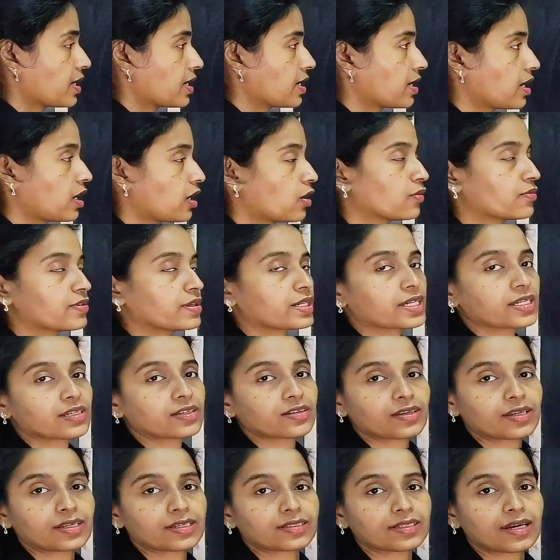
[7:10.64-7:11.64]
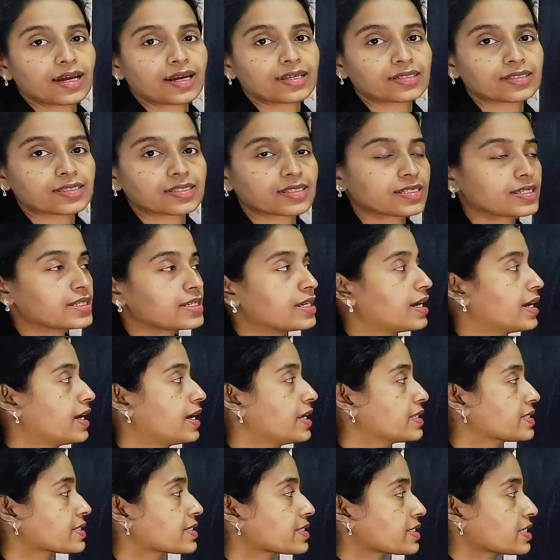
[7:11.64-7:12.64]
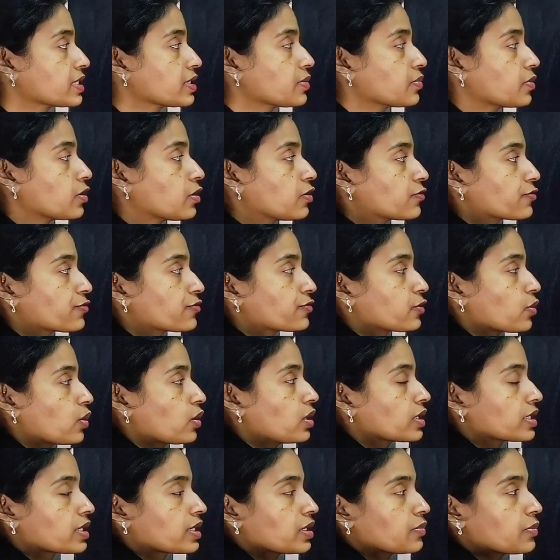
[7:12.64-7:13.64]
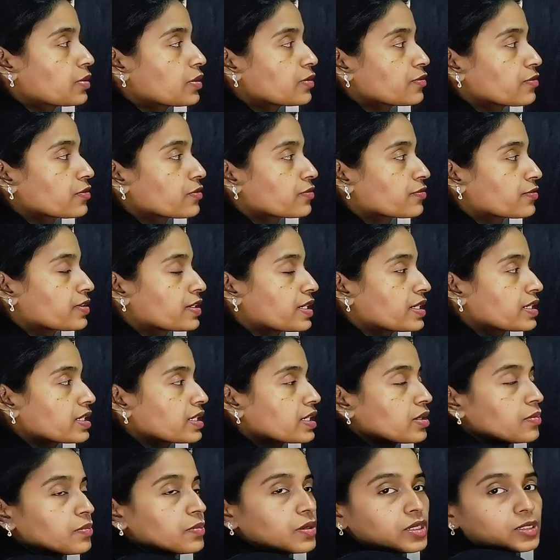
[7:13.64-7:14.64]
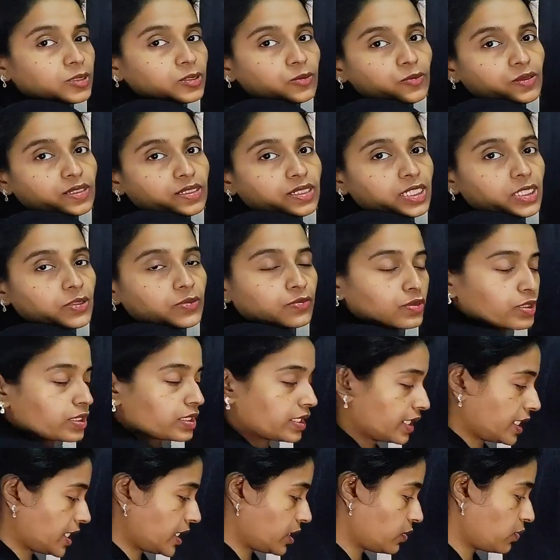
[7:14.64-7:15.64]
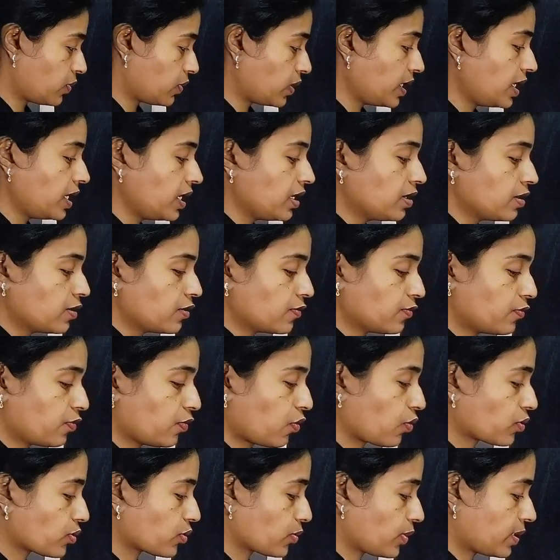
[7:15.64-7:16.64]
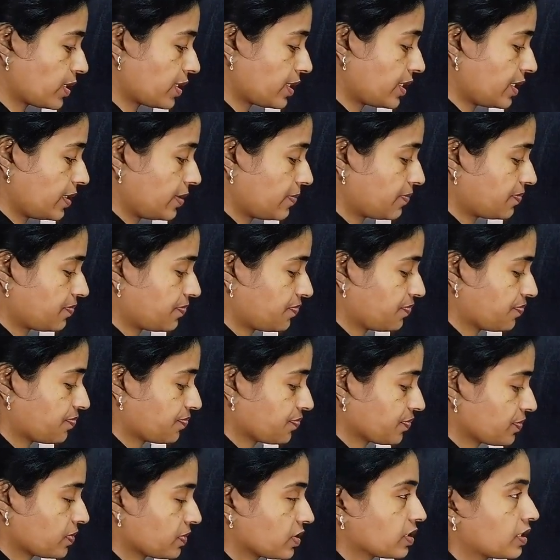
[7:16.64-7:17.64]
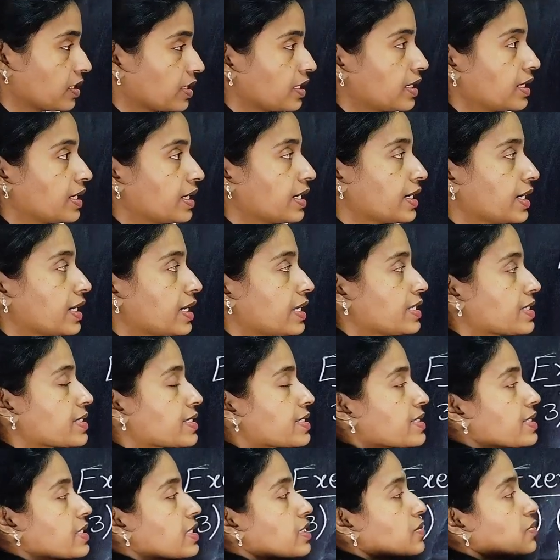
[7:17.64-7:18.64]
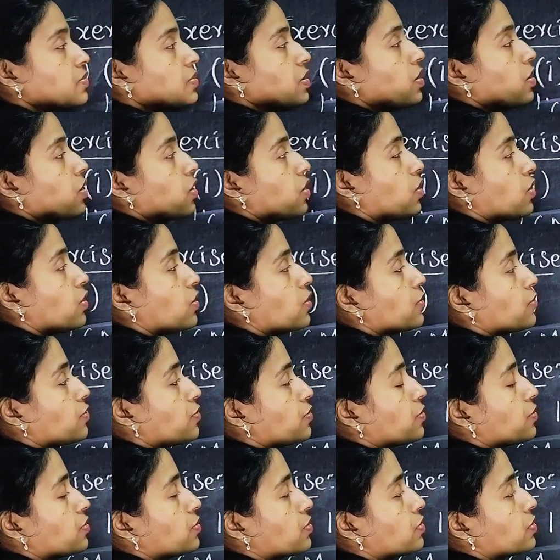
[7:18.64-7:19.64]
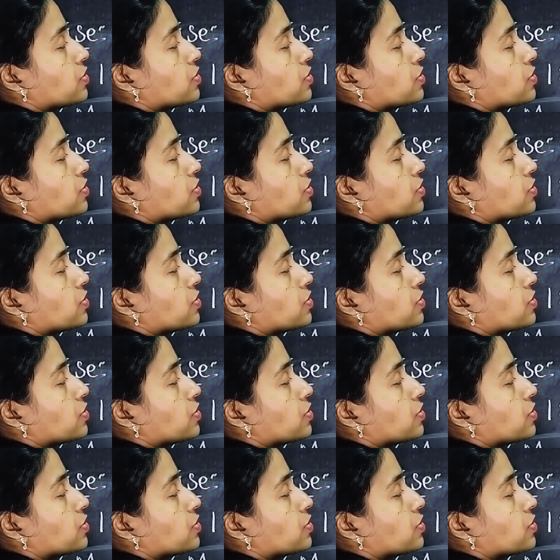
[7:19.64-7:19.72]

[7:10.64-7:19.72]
How we can write the answer? LCM of 12, 15, 21 equal 420. LCM of